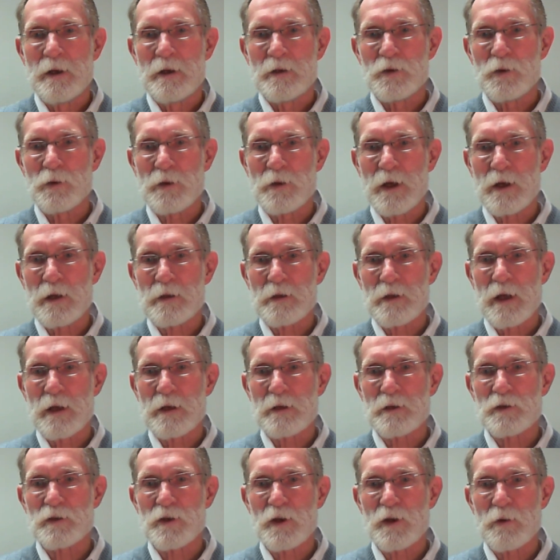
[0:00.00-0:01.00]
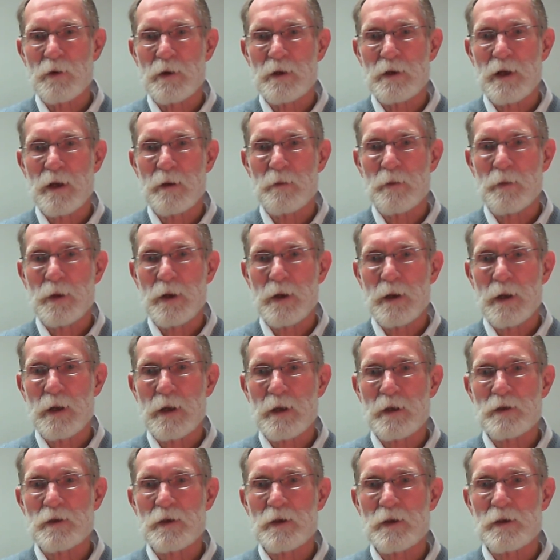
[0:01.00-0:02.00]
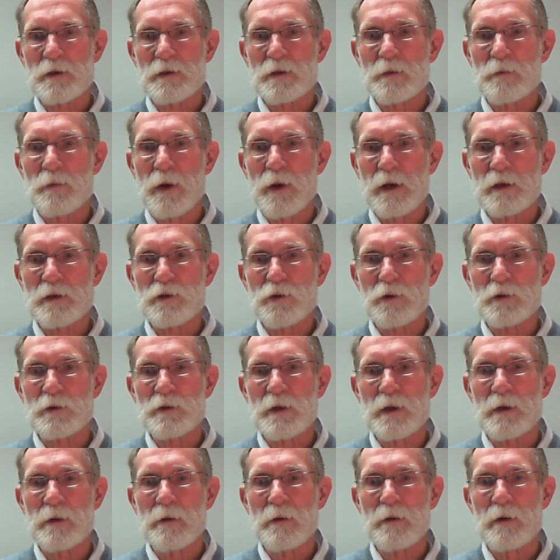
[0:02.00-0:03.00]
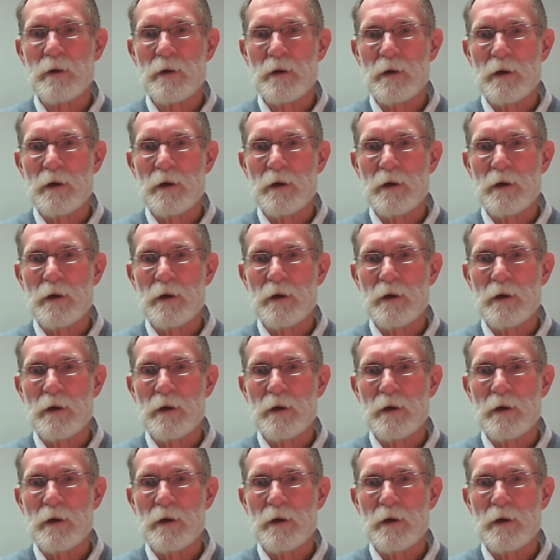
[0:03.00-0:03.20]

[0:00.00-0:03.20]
So that that is serendip. But I guess as Pasteur said,